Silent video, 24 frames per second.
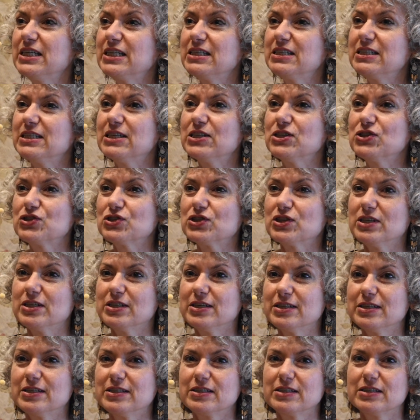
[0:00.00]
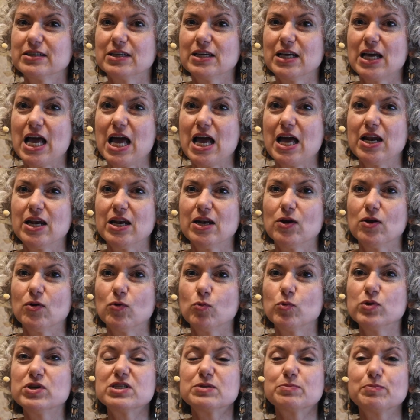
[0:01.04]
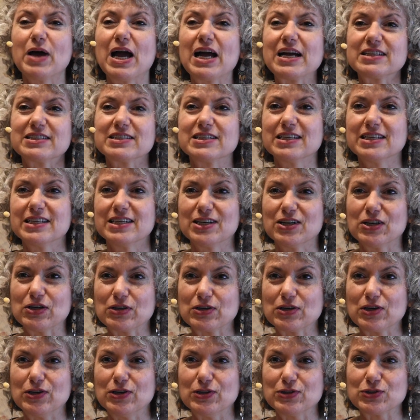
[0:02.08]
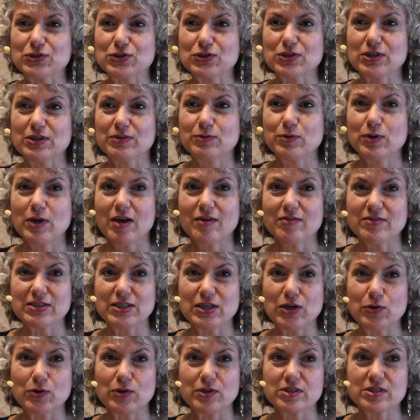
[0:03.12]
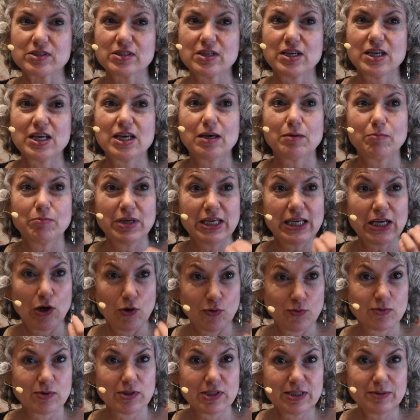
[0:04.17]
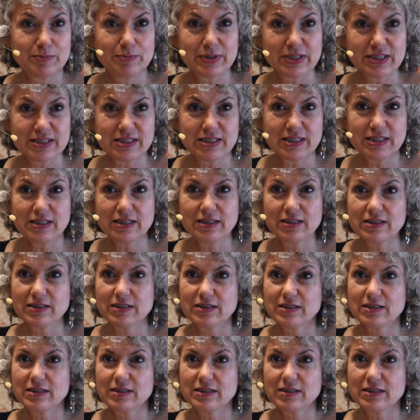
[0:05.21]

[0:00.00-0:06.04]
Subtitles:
conditioned and respected in our culture, if you haven't noticed. Being overly busy.